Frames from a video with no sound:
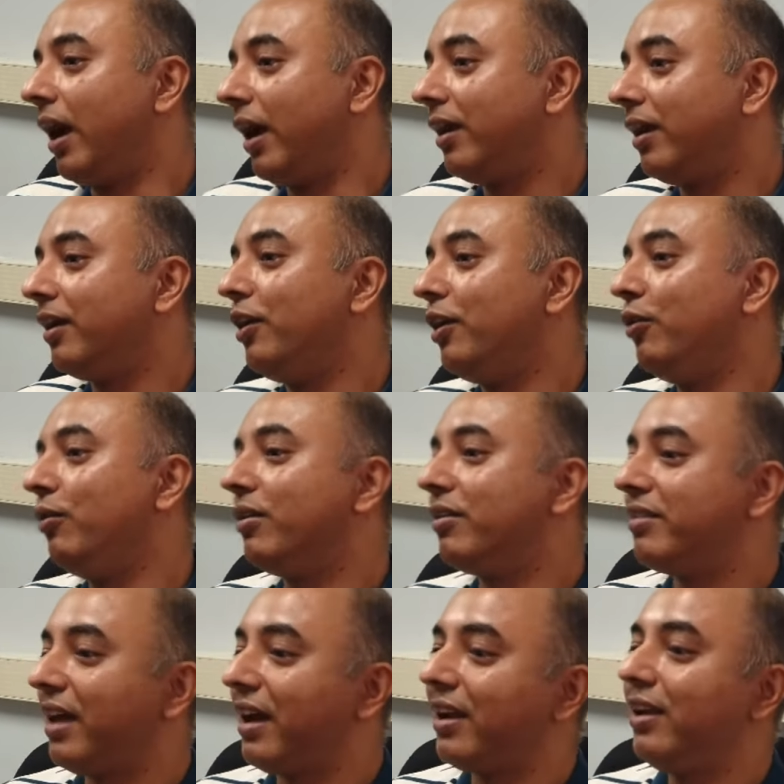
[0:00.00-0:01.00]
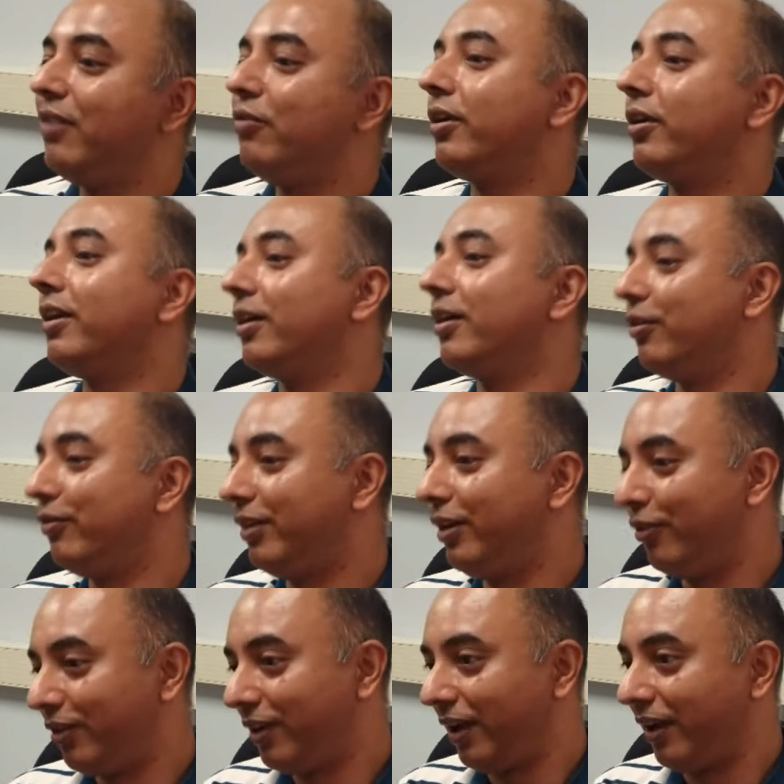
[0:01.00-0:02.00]
I can tell you exactly what the curve
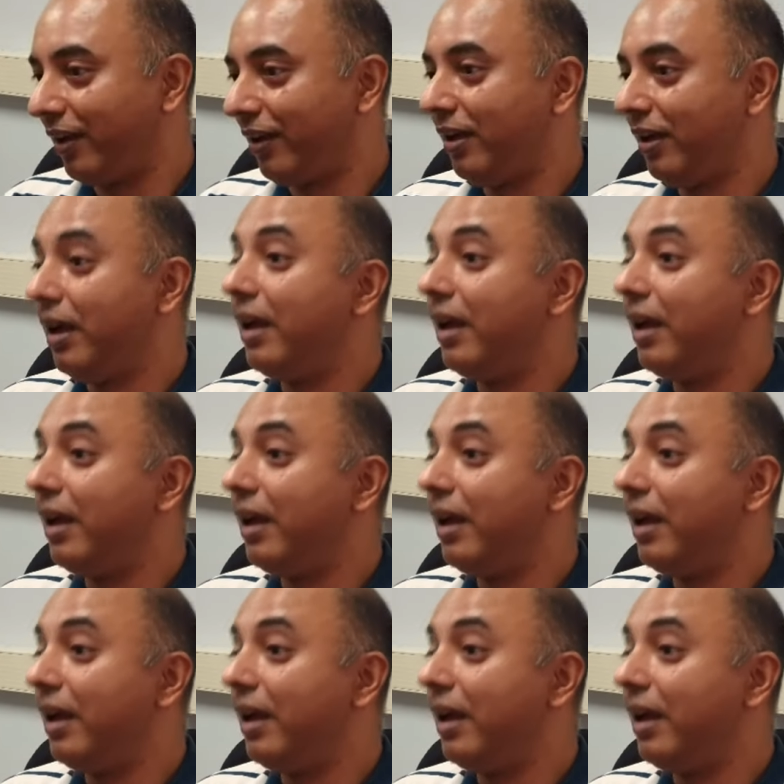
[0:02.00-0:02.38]
will look like.